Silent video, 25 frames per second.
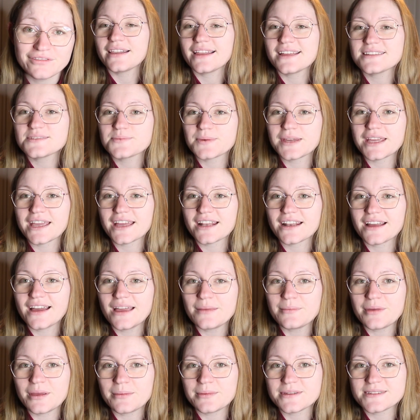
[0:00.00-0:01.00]
Last weekend, I
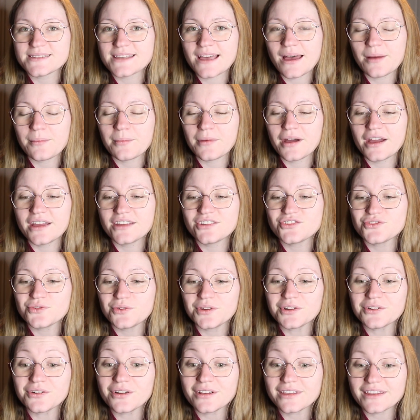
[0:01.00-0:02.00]
babysat my
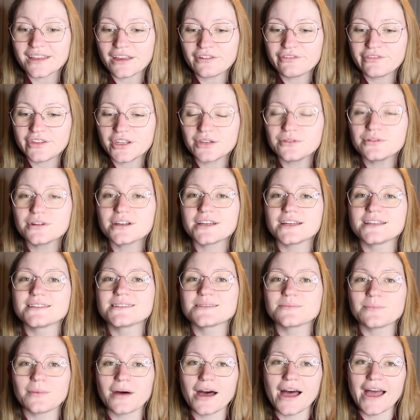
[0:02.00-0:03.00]
2-year-old nephew
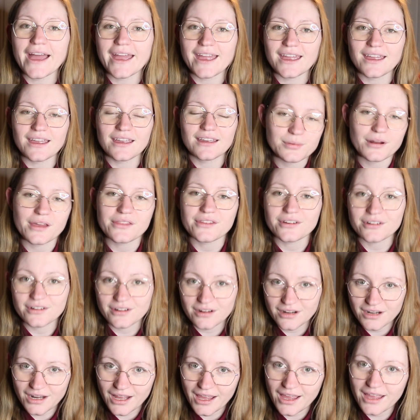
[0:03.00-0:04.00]
because my
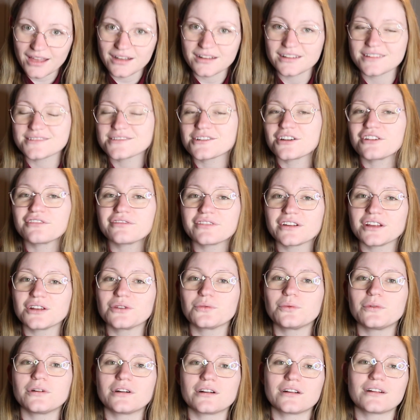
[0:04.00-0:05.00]
brother and his girlfriend
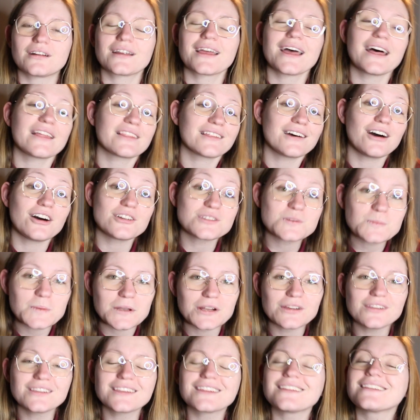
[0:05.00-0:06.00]
were at the
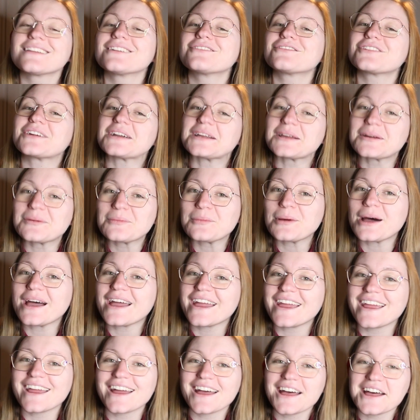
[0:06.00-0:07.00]
hospital delivering
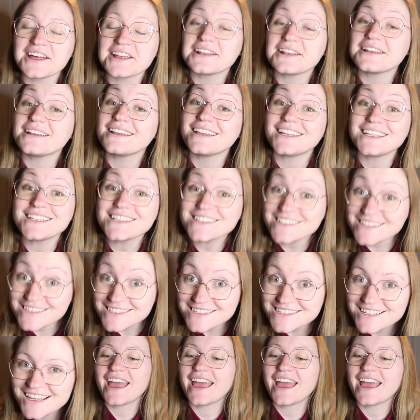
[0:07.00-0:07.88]
my niece.